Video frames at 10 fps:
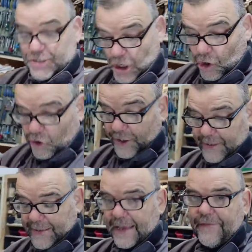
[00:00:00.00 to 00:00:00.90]

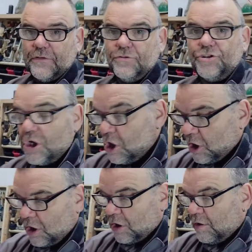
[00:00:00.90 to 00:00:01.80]
high levels
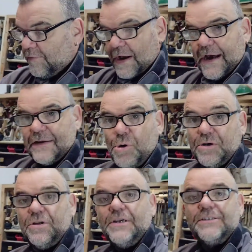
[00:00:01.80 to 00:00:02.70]
of
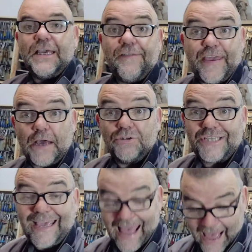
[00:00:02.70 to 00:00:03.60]

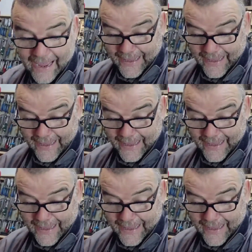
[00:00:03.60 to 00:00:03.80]
TVOC and